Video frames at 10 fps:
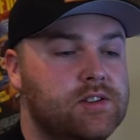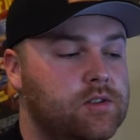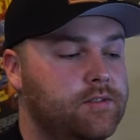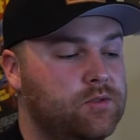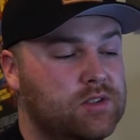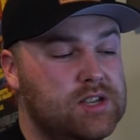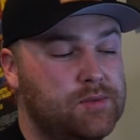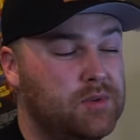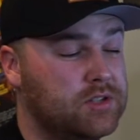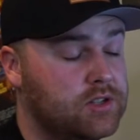You have to accept a
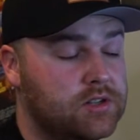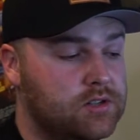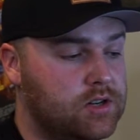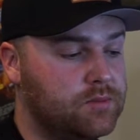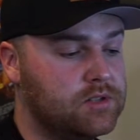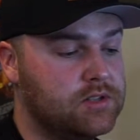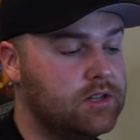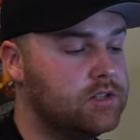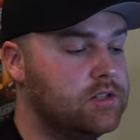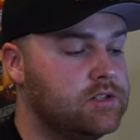bunch of terms and
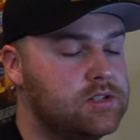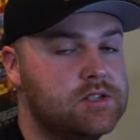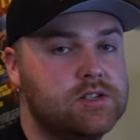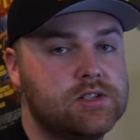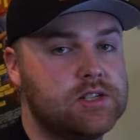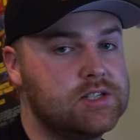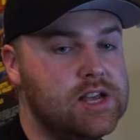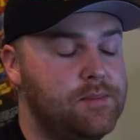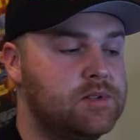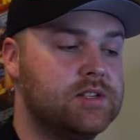conditions, just
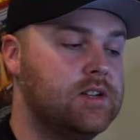accept.